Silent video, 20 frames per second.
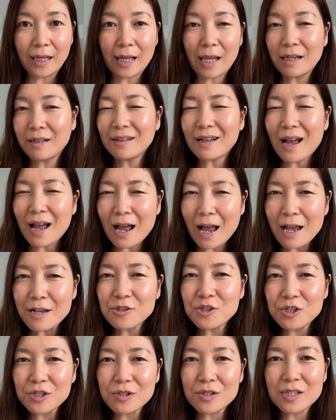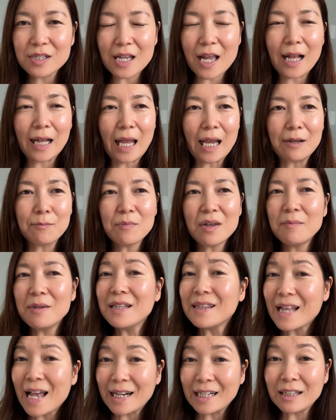Like I should say like maybe
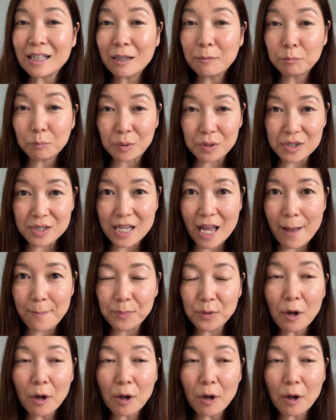99%.